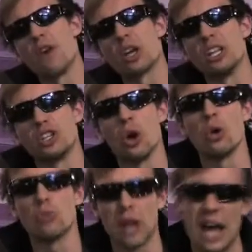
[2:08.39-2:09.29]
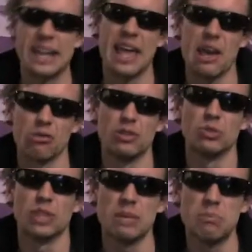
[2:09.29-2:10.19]
I fucking choke when I inhale
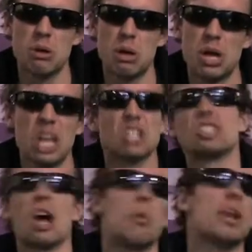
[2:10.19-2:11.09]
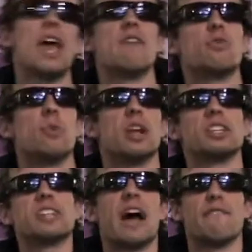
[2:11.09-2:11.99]
real deep is because I want everyone
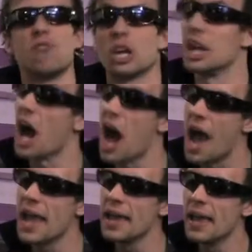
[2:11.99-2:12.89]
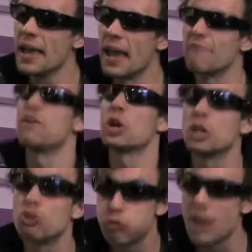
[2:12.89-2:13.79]
to see how fucking high and
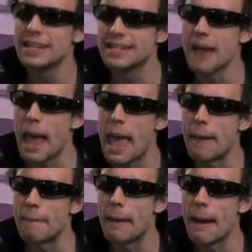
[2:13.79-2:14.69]
fucking crazy I am.